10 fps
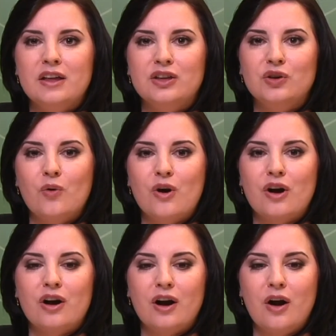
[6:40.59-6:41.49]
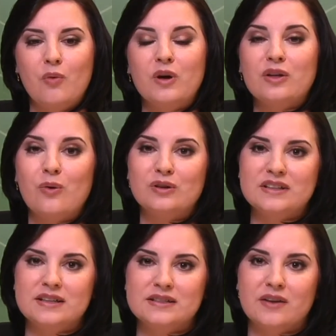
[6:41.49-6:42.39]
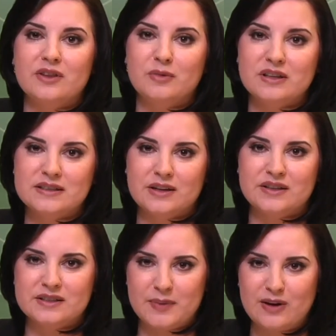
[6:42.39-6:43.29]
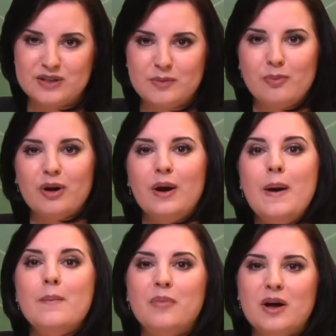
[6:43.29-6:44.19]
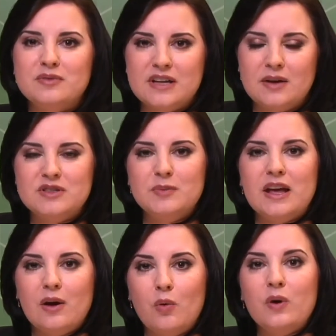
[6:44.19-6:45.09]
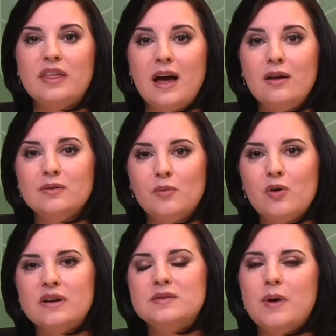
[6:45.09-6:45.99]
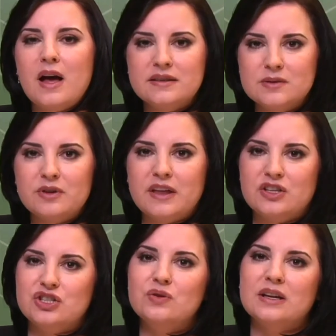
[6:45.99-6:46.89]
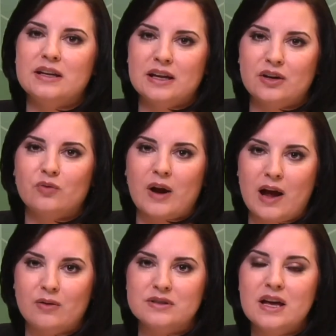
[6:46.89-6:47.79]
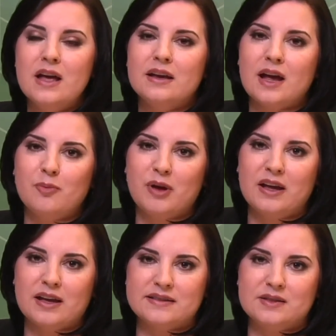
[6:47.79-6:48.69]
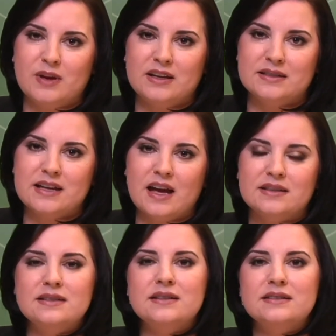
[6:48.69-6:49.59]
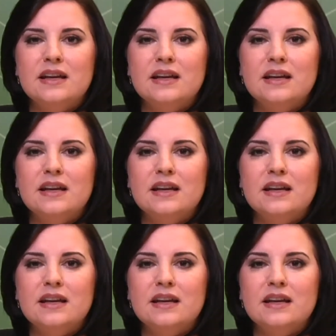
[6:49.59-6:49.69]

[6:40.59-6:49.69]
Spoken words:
your withholdings of the military spouse member bumped up to be withheld more, it's possible that you can get around not paying estimated taxes.